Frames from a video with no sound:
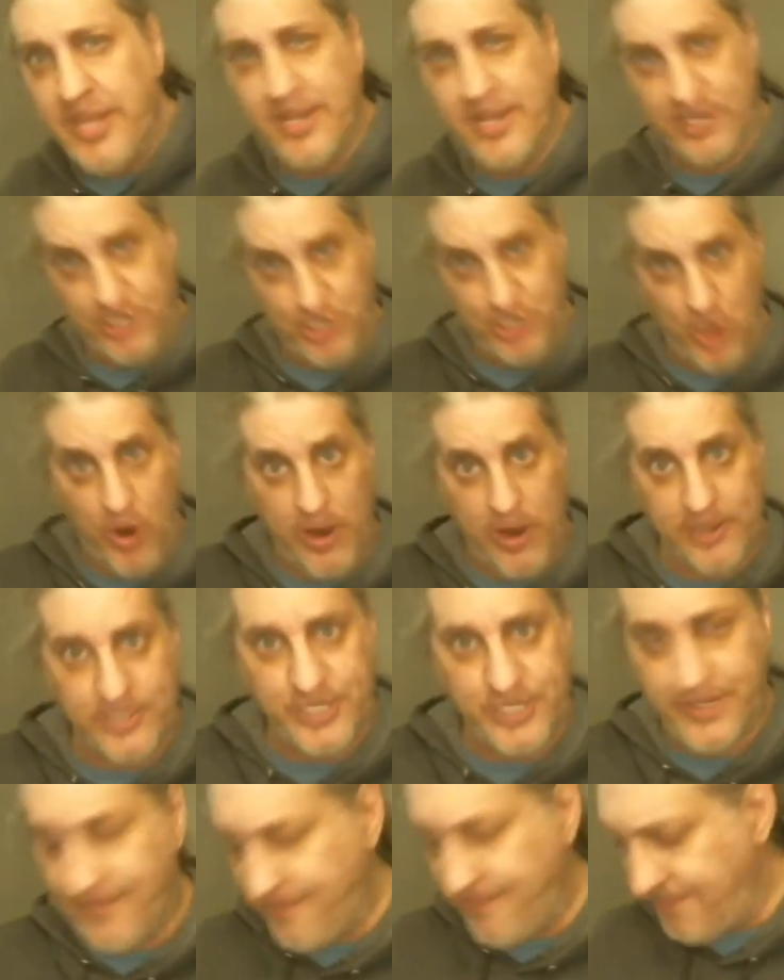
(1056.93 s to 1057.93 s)
in
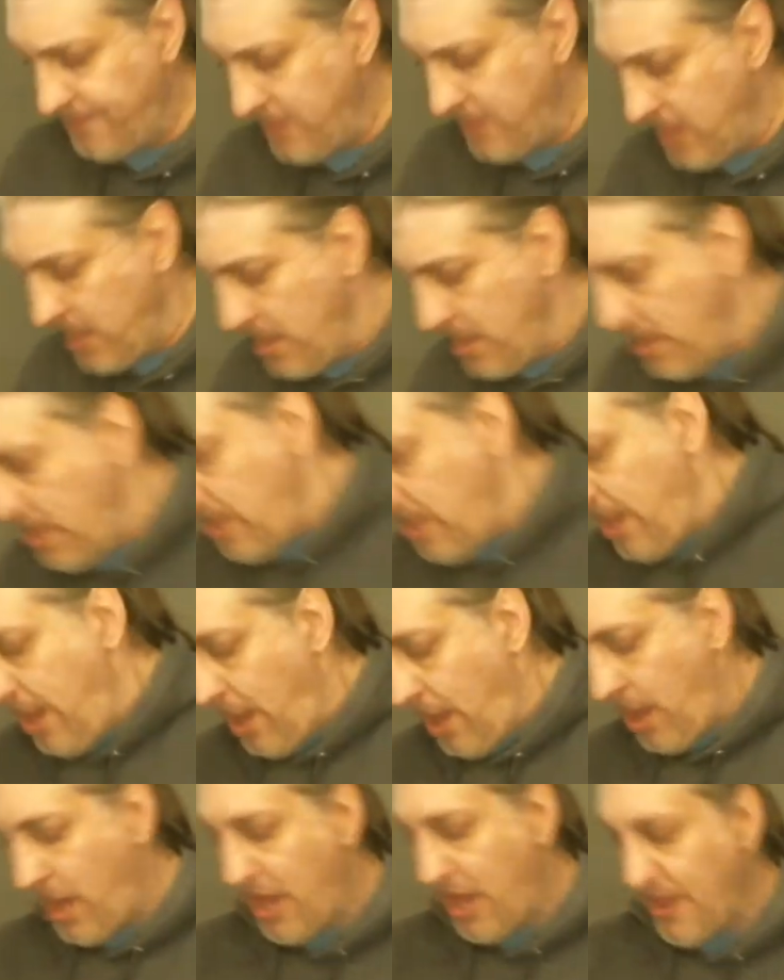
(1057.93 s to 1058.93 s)
charge.
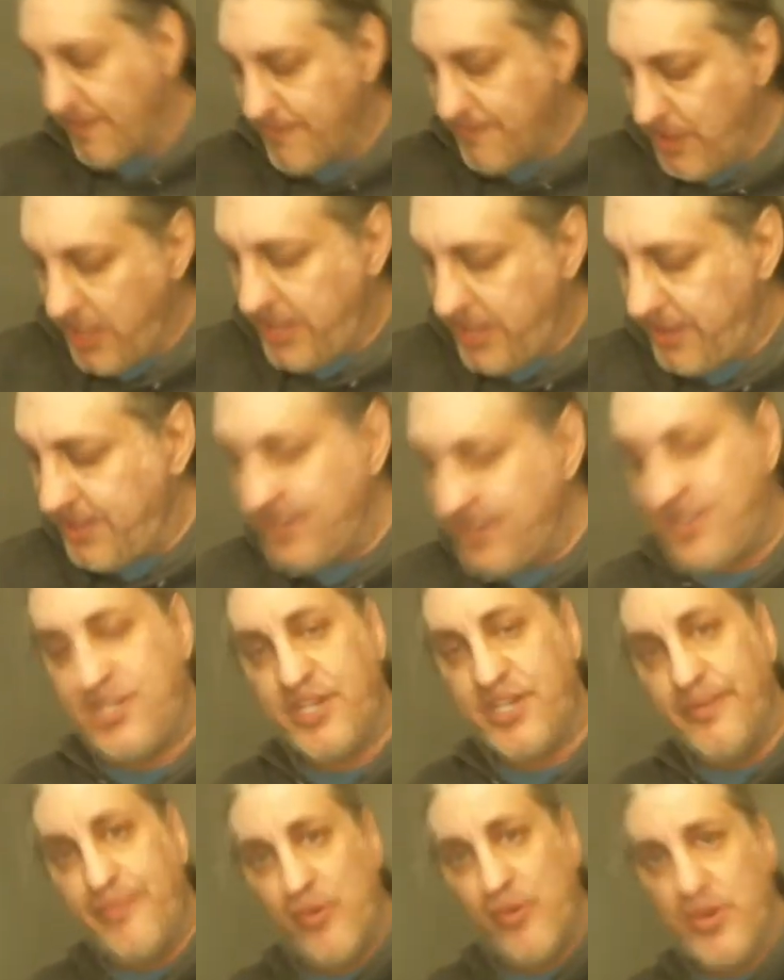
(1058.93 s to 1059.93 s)
But this
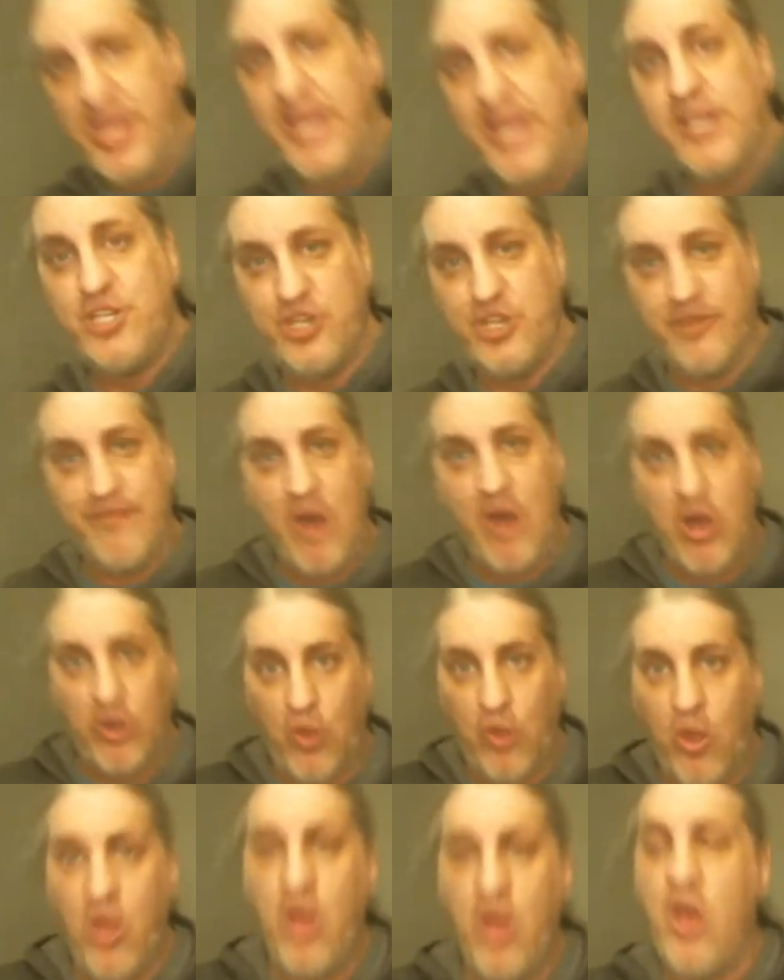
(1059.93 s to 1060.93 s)
simple kingship
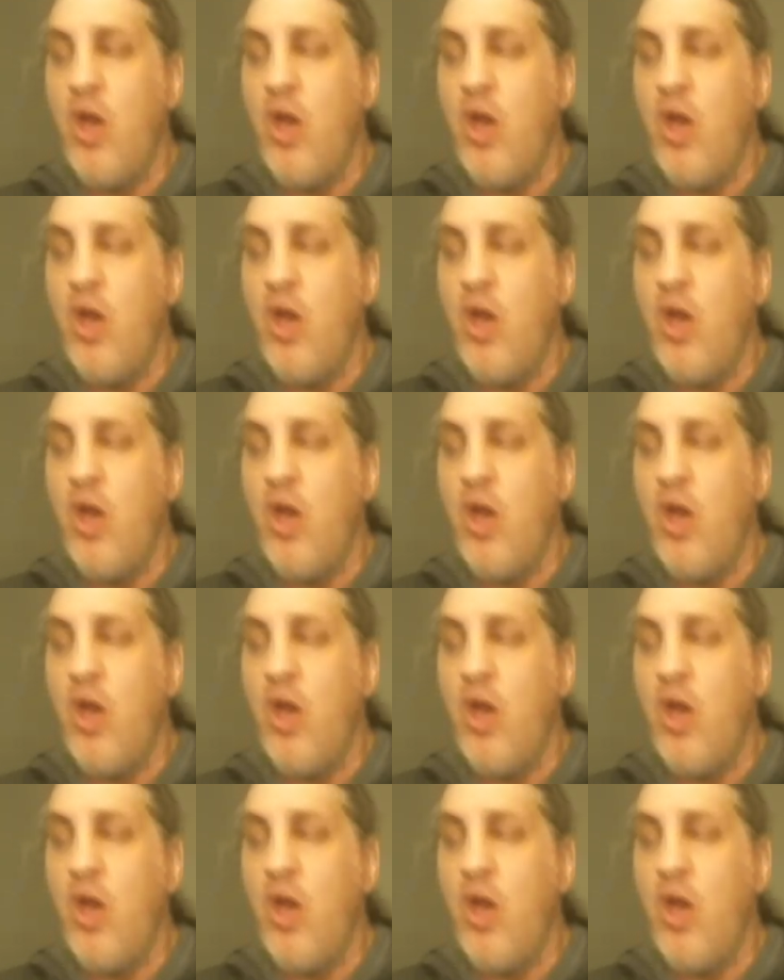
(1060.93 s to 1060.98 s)
model